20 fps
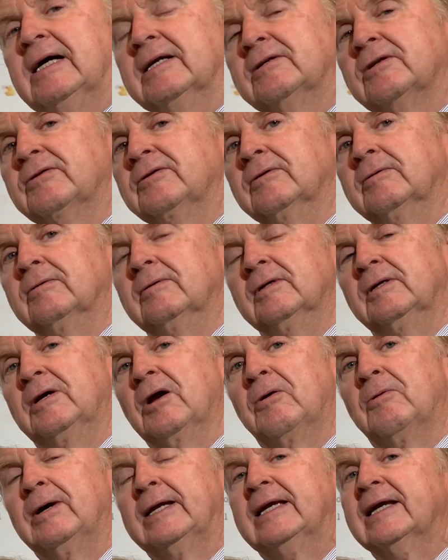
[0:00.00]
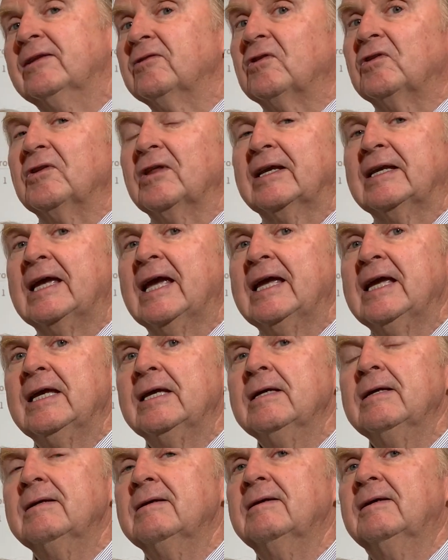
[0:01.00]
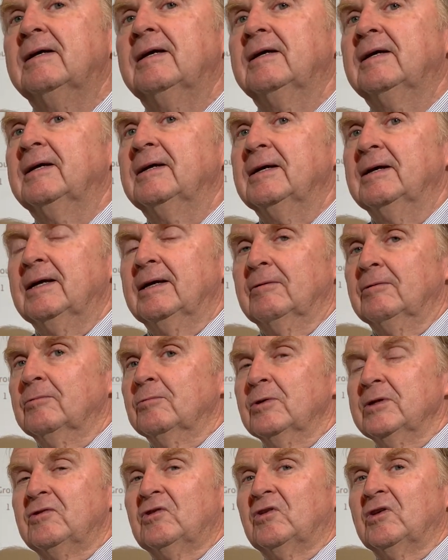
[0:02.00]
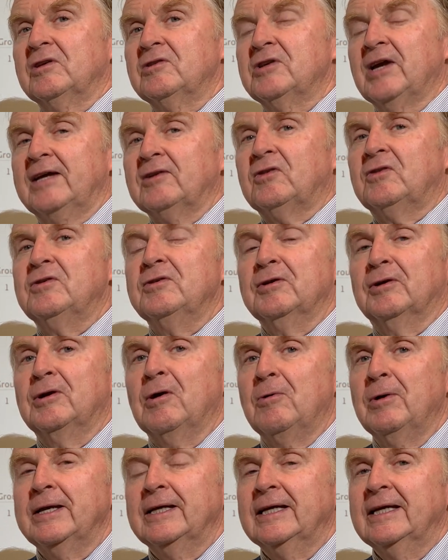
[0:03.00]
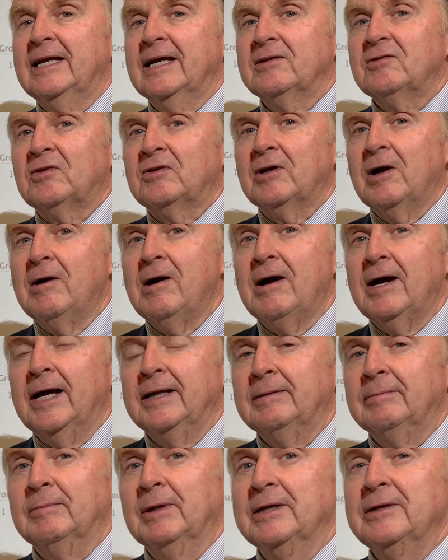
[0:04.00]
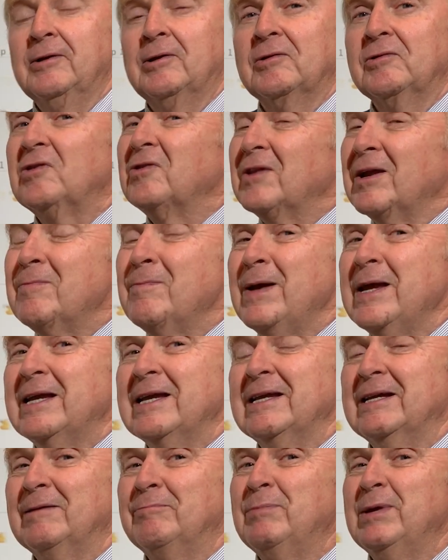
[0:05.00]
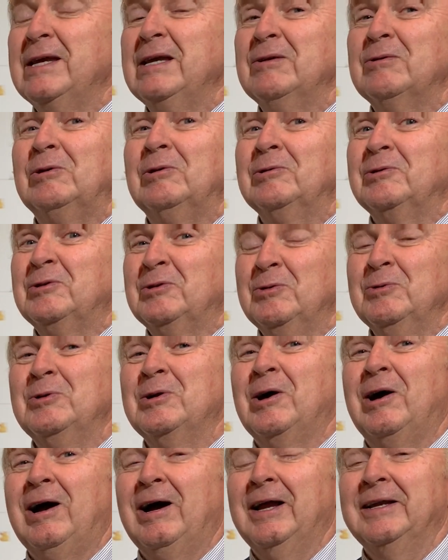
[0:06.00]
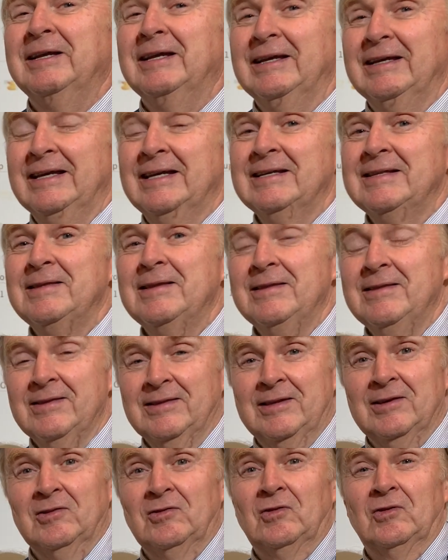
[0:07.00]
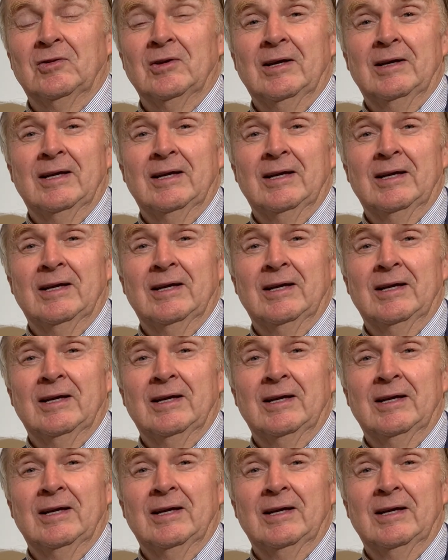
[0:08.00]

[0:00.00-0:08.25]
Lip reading: To go against the king would suggest you're going against God. But notice they're making an appeal to God in this